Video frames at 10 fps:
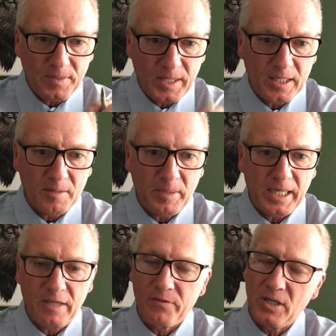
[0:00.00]
think
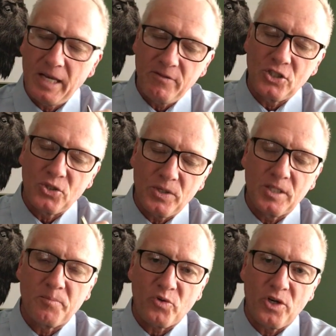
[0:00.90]
about, if you haven't joined
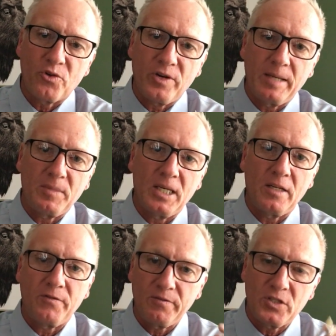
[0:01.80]
the program yet,
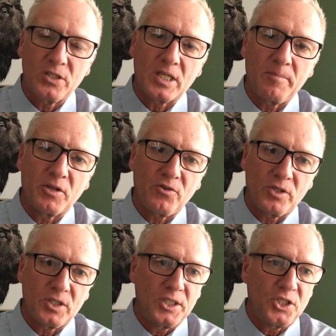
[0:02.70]
if you've just come
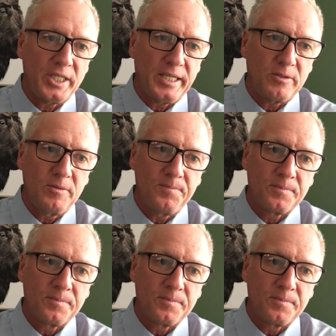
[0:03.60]
across this channel,